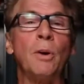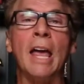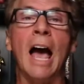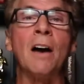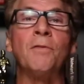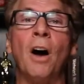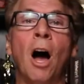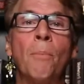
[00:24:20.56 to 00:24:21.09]
we
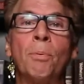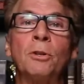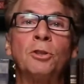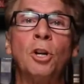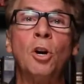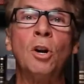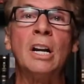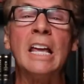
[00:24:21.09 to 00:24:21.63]
have
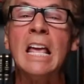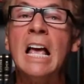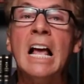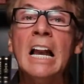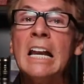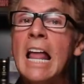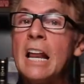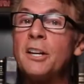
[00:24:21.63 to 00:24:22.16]
opportunity,
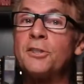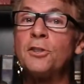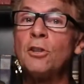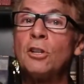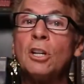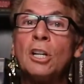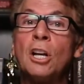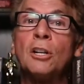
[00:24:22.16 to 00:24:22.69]
let us do
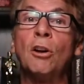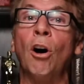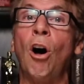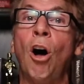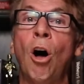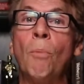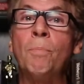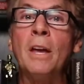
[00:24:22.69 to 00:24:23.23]
good unto
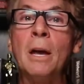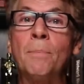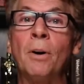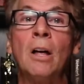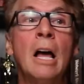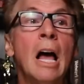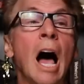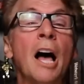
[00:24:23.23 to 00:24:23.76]
all
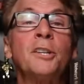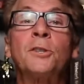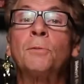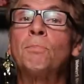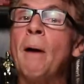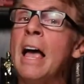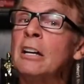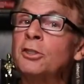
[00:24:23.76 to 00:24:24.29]
people,
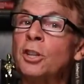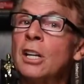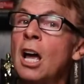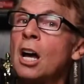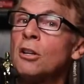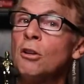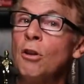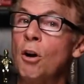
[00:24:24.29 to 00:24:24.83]
especially
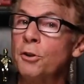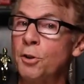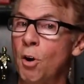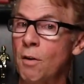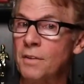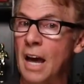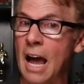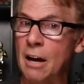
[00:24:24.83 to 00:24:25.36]
unto those who
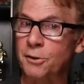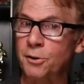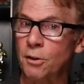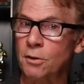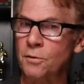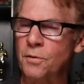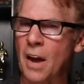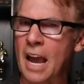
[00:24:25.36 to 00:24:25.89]
are of the
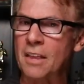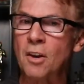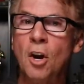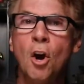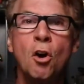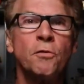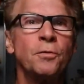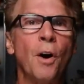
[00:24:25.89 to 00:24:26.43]
household of faith.
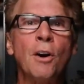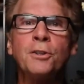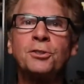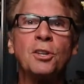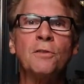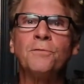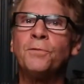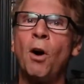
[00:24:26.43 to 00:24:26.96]

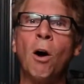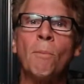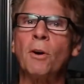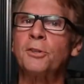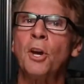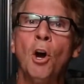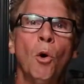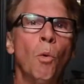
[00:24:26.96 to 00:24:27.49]
First and
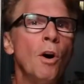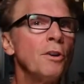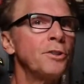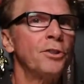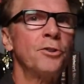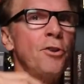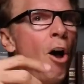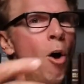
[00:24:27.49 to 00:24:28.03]
foremost, we're
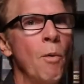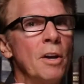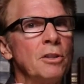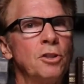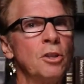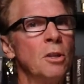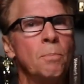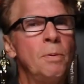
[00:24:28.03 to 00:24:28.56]

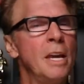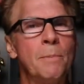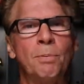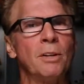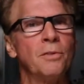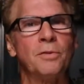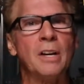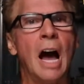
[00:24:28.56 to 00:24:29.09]
sowing to the
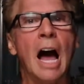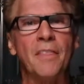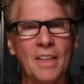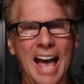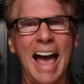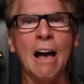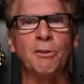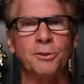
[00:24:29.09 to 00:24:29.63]
people of God,
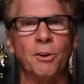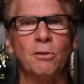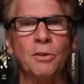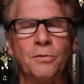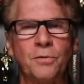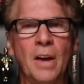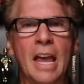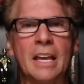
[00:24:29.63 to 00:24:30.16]
the household
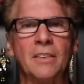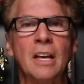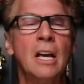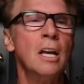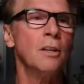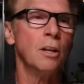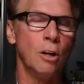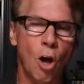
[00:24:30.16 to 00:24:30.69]
of
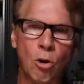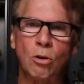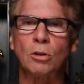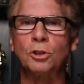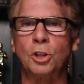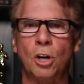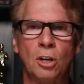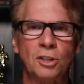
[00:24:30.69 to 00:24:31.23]
faith, the
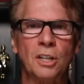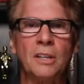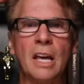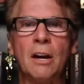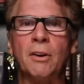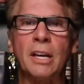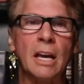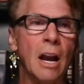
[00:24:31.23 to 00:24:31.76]
local church, and
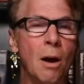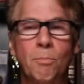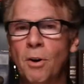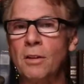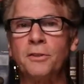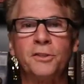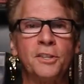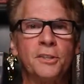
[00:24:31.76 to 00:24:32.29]
there again, our
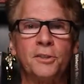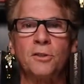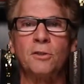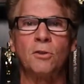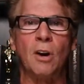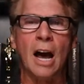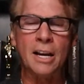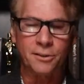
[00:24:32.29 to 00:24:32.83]
brothers and sisters
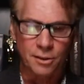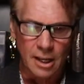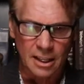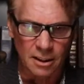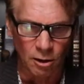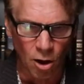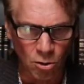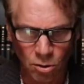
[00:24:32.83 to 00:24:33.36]
in Christ
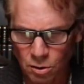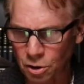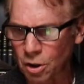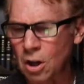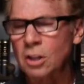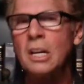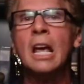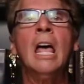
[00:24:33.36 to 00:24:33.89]
in the local
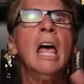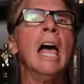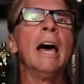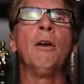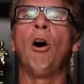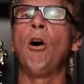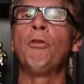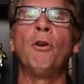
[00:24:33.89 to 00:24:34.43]
church
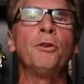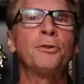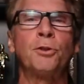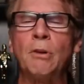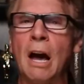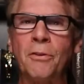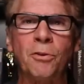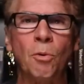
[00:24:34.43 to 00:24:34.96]
and all those
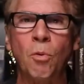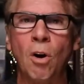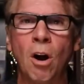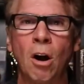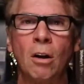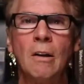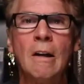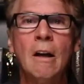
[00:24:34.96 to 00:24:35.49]
throughout the
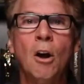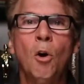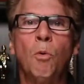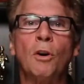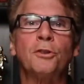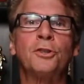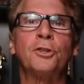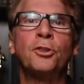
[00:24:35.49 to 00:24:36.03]
world.
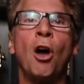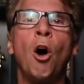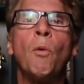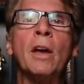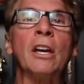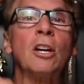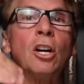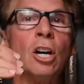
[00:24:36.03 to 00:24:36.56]
We're
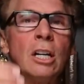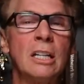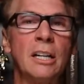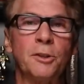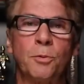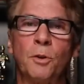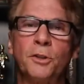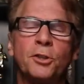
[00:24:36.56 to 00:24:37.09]
sowing
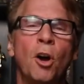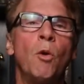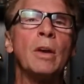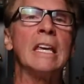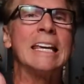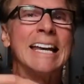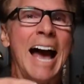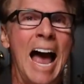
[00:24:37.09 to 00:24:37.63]
goodness, we're
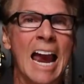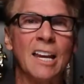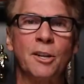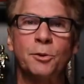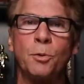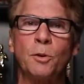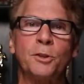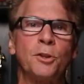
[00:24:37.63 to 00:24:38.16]
sowing
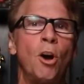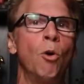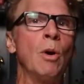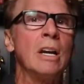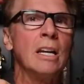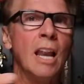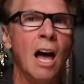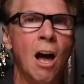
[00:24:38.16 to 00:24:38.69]
kindness, we're
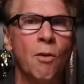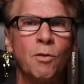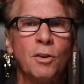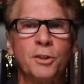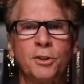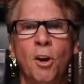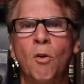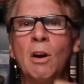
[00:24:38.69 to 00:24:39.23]
sowing love, we're
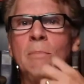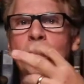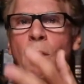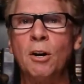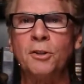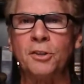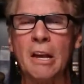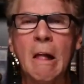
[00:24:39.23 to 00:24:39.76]
sowing
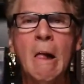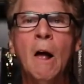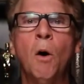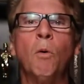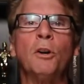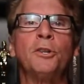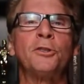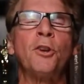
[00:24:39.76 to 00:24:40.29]
mercy,
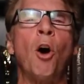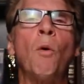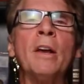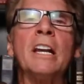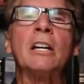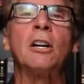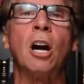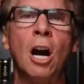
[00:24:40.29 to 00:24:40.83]
we're
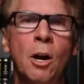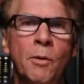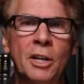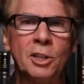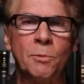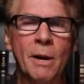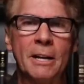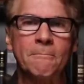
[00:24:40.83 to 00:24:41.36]
sowing
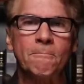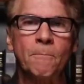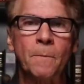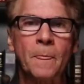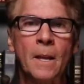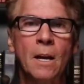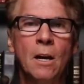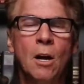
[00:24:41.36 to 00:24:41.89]
encouragement.
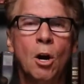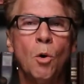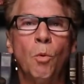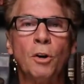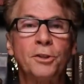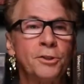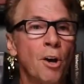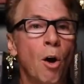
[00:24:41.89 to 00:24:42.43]

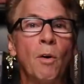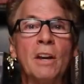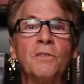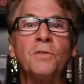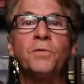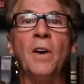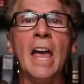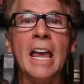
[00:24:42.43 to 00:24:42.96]
We're sowing
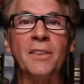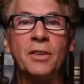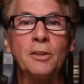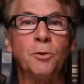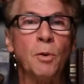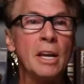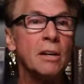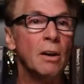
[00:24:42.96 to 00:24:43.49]
faith
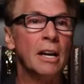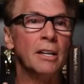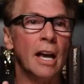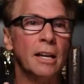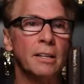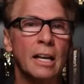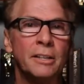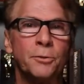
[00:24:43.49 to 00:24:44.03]
as we,
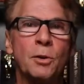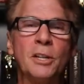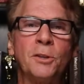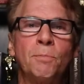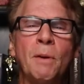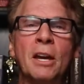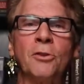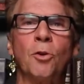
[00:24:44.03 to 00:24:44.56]
as we
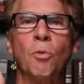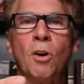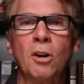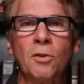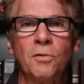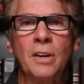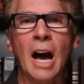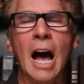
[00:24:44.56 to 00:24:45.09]
speak the
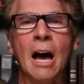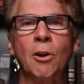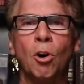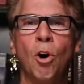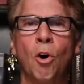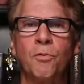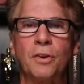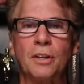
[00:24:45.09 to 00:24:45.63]
word of God
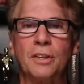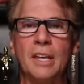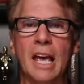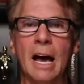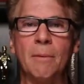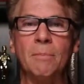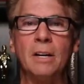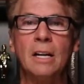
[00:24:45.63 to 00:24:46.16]
over
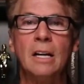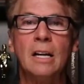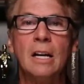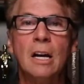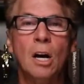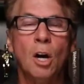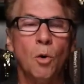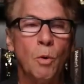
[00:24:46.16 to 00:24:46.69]
them.
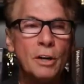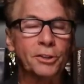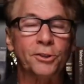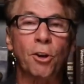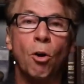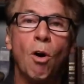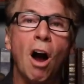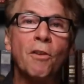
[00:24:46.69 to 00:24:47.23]
We
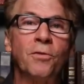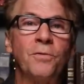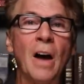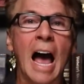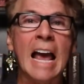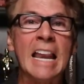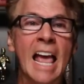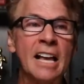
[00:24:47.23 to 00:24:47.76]
sow our
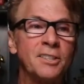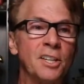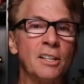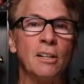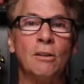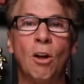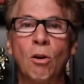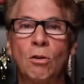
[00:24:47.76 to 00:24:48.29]
finance in
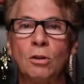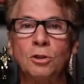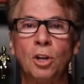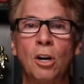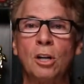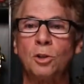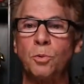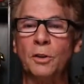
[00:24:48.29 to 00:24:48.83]
the local
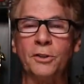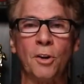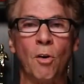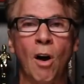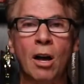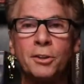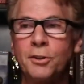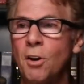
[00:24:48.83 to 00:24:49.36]
church. We
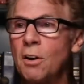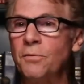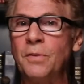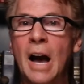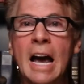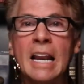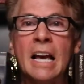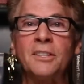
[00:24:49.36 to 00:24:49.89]
sow also our
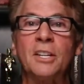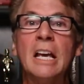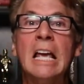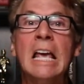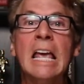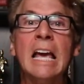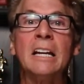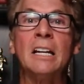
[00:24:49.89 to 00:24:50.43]
finance
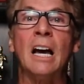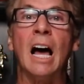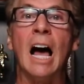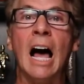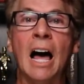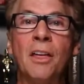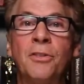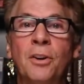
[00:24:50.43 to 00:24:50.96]
into
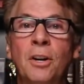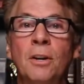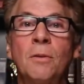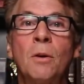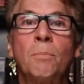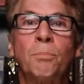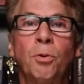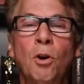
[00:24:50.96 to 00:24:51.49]

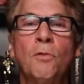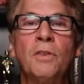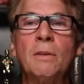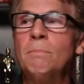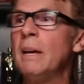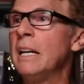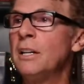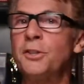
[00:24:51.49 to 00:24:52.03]
other
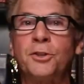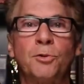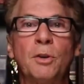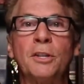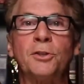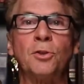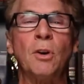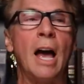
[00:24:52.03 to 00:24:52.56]
proven
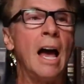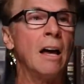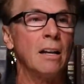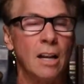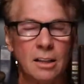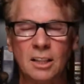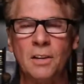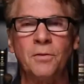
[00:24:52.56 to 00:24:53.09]
ministries
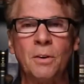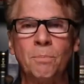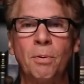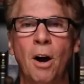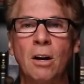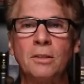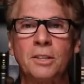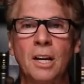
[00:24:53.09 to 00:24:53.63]
throughout different
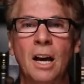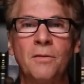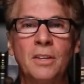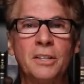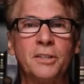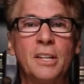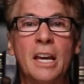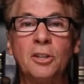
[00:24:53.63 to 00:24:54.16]
parts of
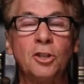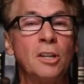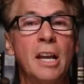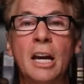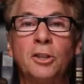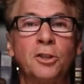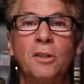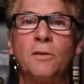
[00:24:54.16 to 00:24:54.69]
this nation,
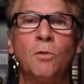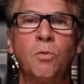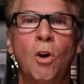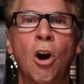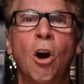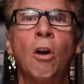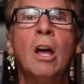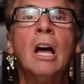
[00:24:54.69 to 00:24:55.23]
nation of the
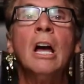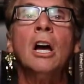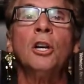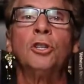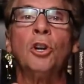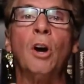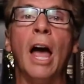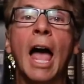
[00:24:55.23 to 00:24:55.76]
world
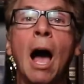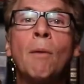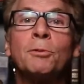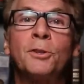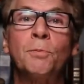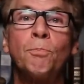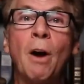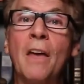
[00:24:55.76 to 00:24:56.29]
to help
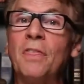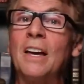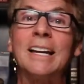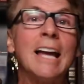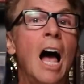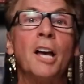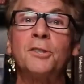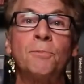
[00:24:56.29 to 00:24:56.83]
spread the
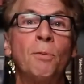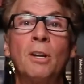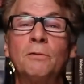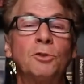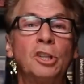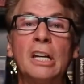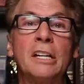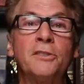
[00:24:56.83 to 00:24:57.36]
gospel
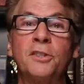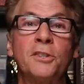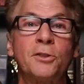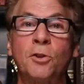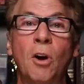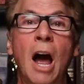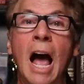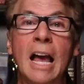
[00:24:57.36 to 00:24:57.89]
of
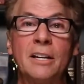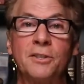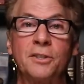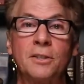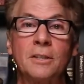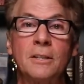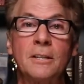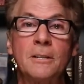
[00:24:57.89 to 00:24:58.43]
Jesus
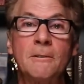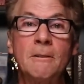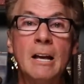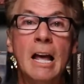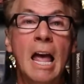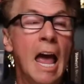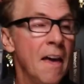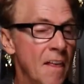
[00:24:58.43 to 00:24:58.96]
Christ.
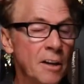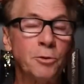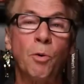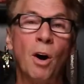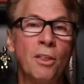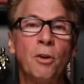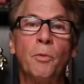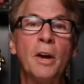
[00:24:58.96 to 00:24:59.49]
And that's
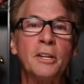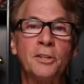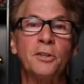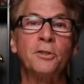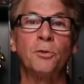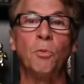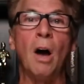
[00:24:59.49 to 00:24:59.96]
one of the reasons